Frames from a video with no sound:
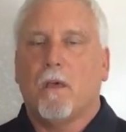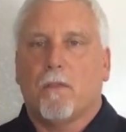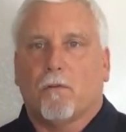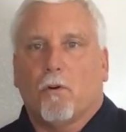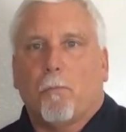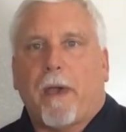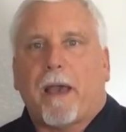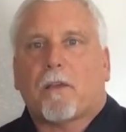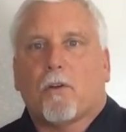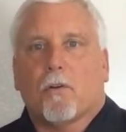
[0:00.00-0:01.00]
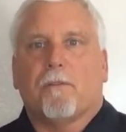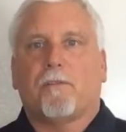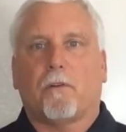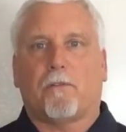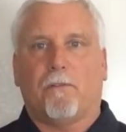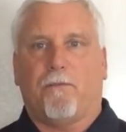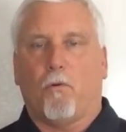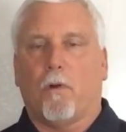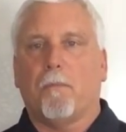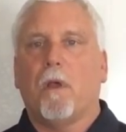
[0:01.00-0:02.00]
The low back curve starts to
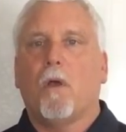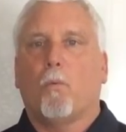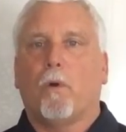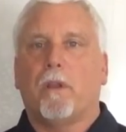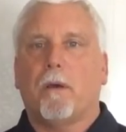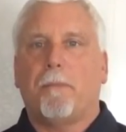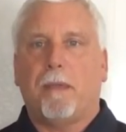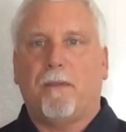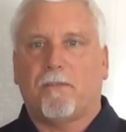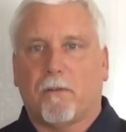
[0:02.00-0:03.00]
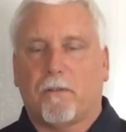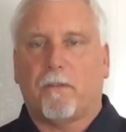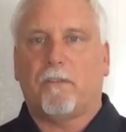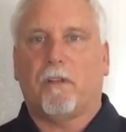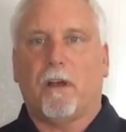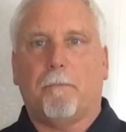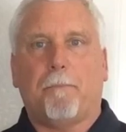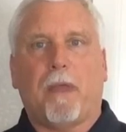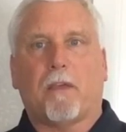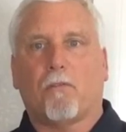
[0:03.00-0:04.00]
form when a baby starts to sit
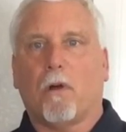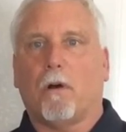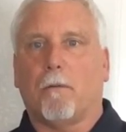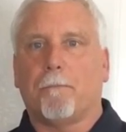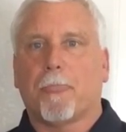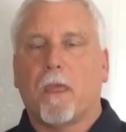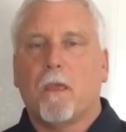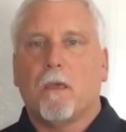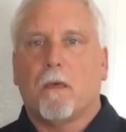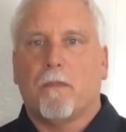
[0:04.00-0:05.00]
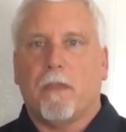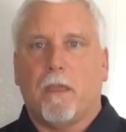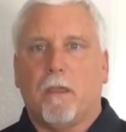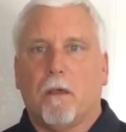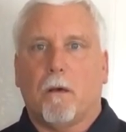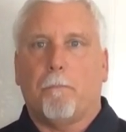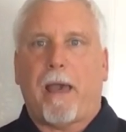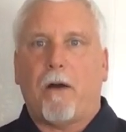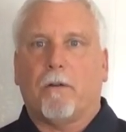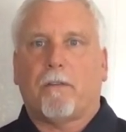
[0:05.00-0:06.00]
up and crawl. The
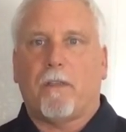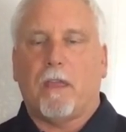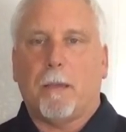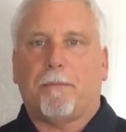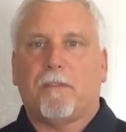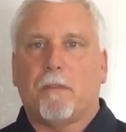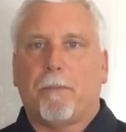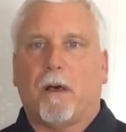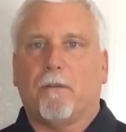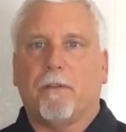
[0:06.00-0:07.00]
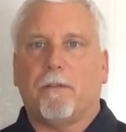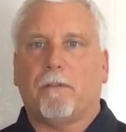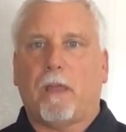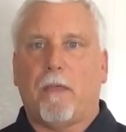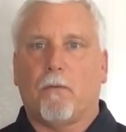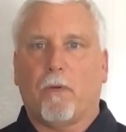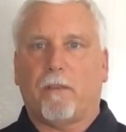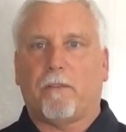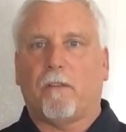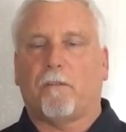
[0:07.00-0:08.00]
balance of the hips and the pelvis and the
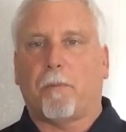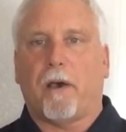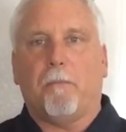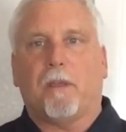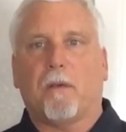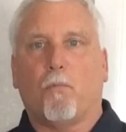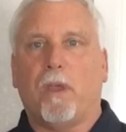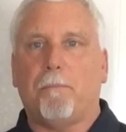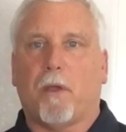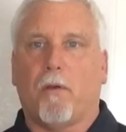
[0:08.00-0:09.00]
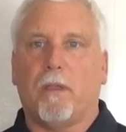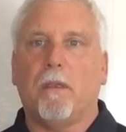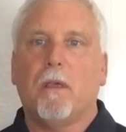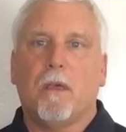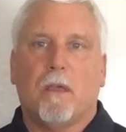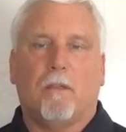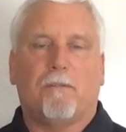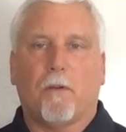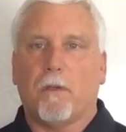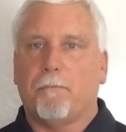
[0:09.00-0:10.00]
rest of the spine become weight-bearing is
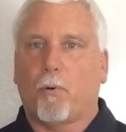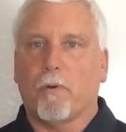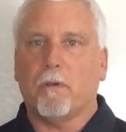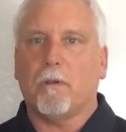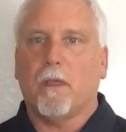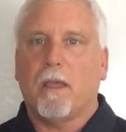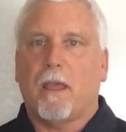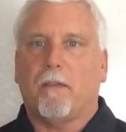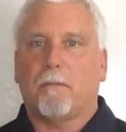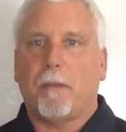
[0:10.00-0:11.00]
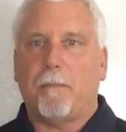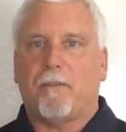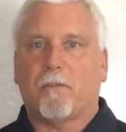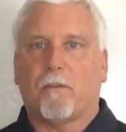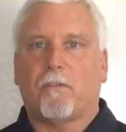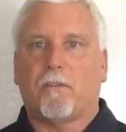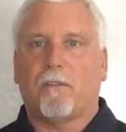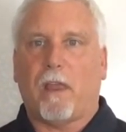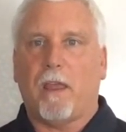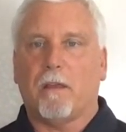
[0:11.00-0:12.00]
very important as a baby starts to
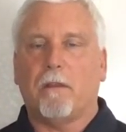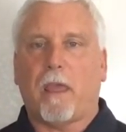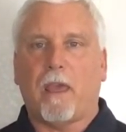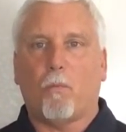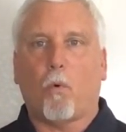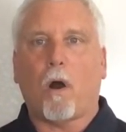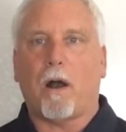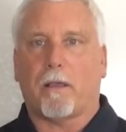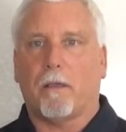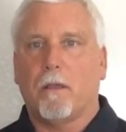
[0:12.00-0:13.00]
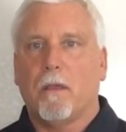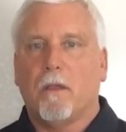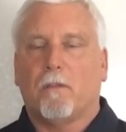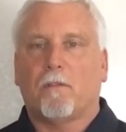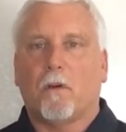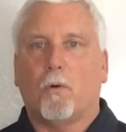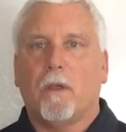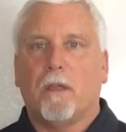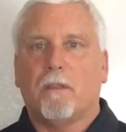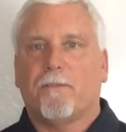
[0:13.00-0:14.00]
stand and walk.
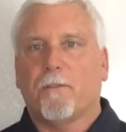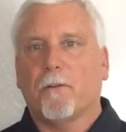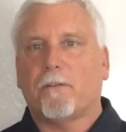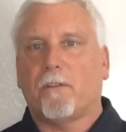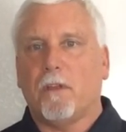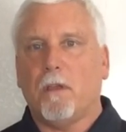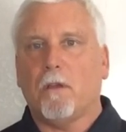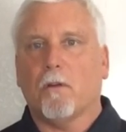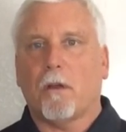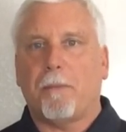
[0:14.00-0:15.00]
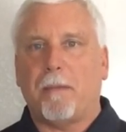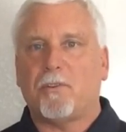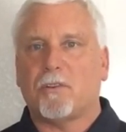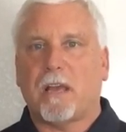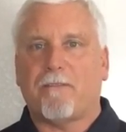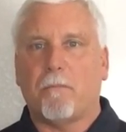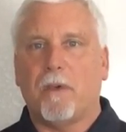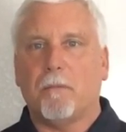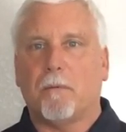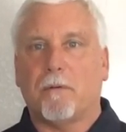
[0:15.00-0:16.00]
So in the first year, a baby should have a
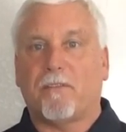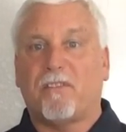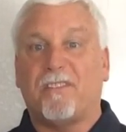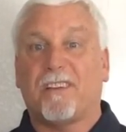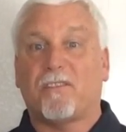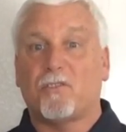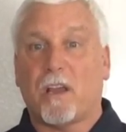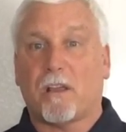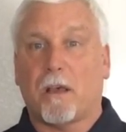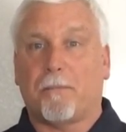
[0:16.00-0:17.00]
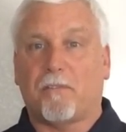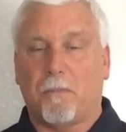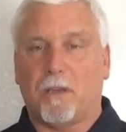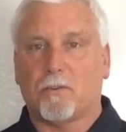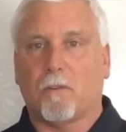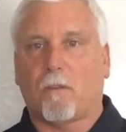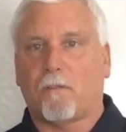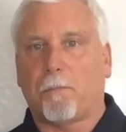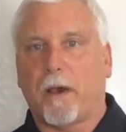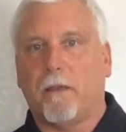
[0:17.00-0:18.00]
minimum of 6 checkups to make sure that the
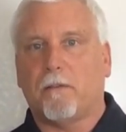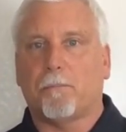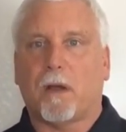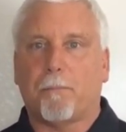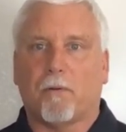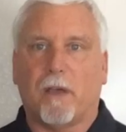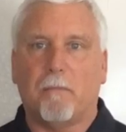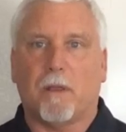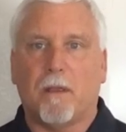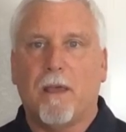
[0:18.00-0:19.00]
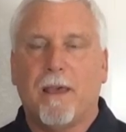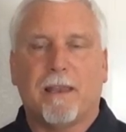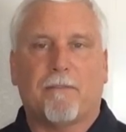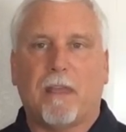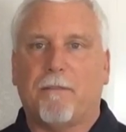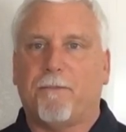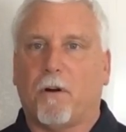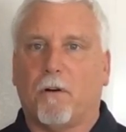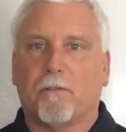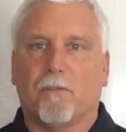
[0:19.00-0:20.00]
spine is in proper alignment. Now, if they have
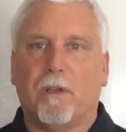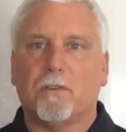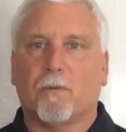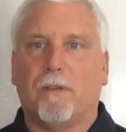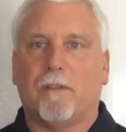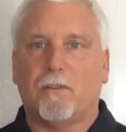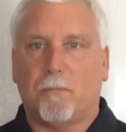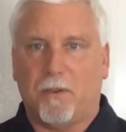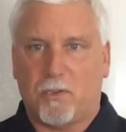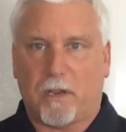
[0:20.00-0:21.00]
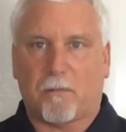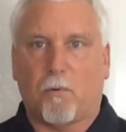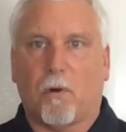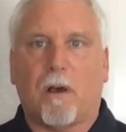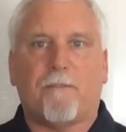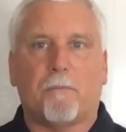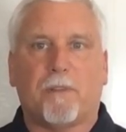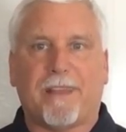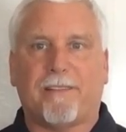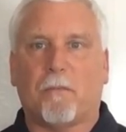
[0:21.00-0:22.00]
falls or injuries, they should be checked more often,
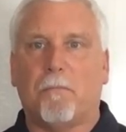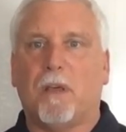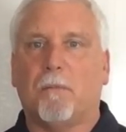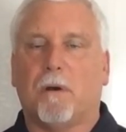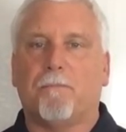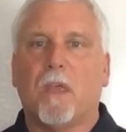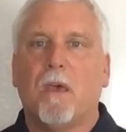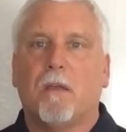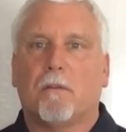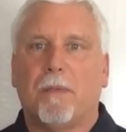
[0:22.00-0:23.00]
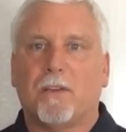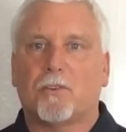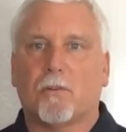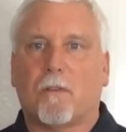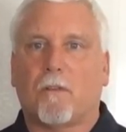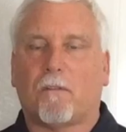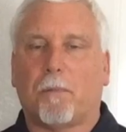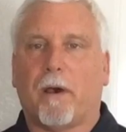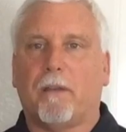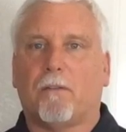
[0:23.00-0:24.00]
but that's a minimum to make sure that the
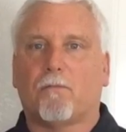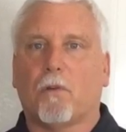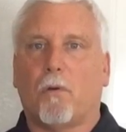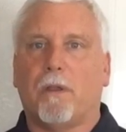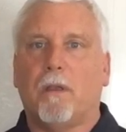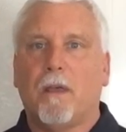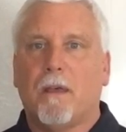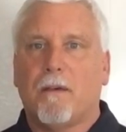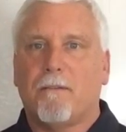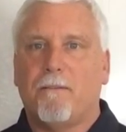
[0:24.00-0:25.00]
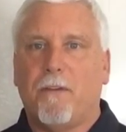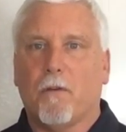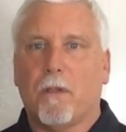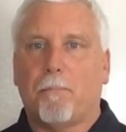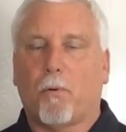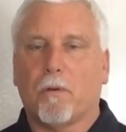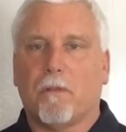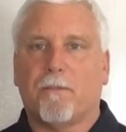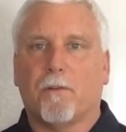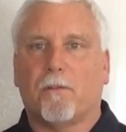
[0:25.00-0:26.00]
spine is growing. Very important
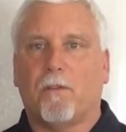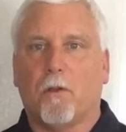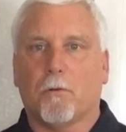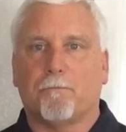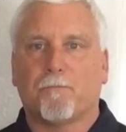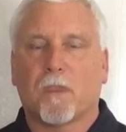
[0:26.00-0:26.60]
in the first year.